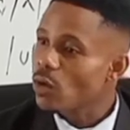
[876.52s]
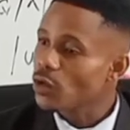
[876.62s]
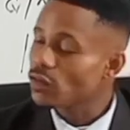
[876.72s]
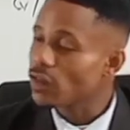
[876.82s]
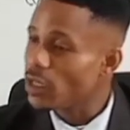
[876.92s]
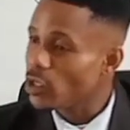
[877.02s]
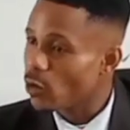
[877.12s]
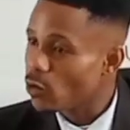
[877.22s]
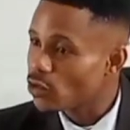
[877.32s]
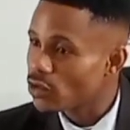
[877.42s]
What do you say?
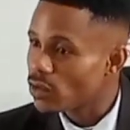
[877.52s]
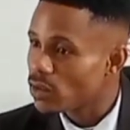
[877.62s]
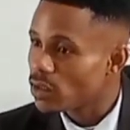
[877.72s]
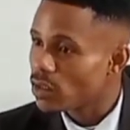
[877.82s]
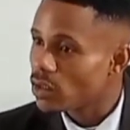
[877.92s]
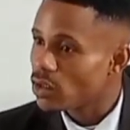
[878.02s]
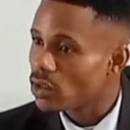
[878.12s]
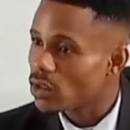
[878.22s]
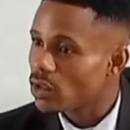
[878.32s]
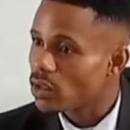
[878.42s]
Your own.
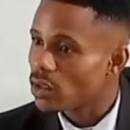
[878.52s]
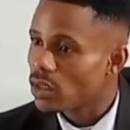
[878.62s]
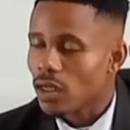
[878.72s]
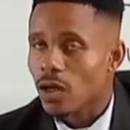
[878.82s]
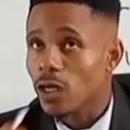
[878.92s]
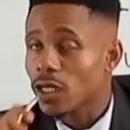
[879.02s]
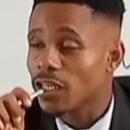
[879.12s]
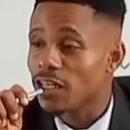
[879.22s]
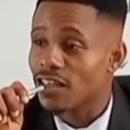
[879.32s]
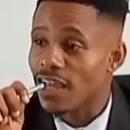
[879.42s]

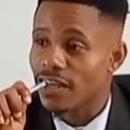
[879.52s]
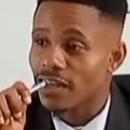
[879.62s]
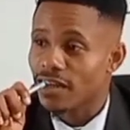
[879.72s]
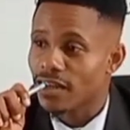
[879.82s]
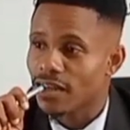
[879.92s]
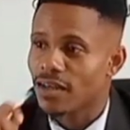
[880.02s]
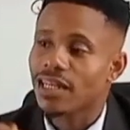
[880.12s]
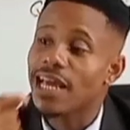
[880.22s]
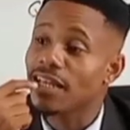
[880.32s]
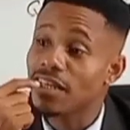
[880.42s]
Okay, this side,
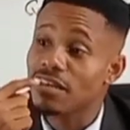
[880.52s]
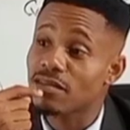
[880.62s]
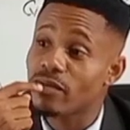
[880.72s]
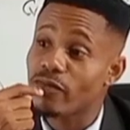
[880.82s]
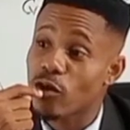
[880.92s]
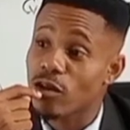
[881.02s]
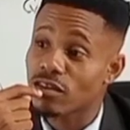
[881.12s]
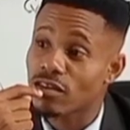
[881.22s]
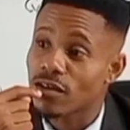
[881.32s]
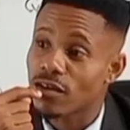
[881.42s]
like this
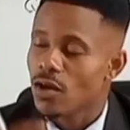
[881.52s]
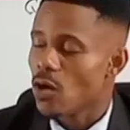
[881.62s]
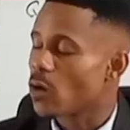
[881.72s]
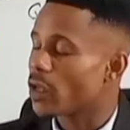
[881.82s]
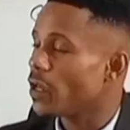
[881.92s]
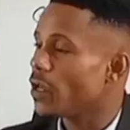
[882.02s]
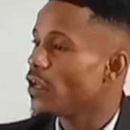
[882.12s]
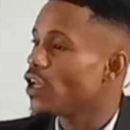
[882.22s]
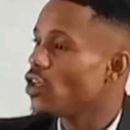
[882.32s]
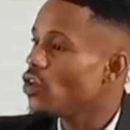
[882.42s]
front.
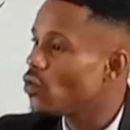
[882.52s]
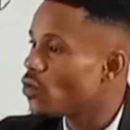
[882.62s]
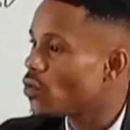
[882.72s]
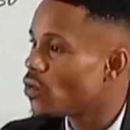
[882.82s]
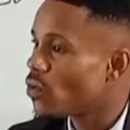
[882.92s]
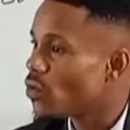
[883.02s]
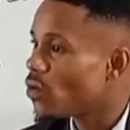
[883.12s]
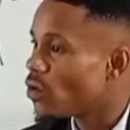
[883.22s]
Okay, you.